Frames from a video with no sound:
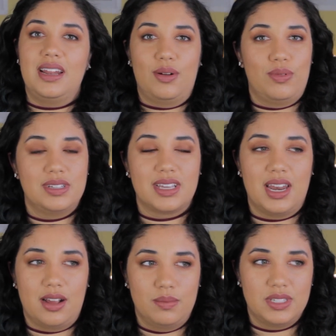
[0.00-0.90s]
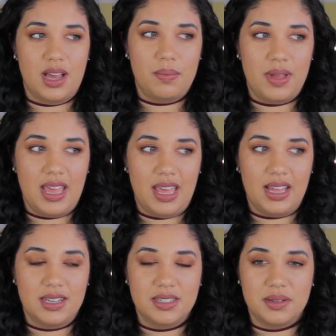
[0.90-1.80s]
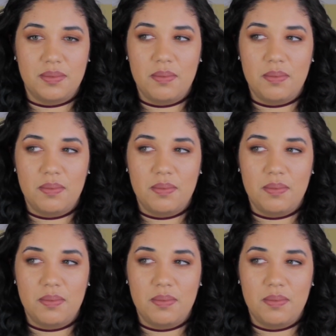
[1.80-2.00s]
It always kind of comes up, and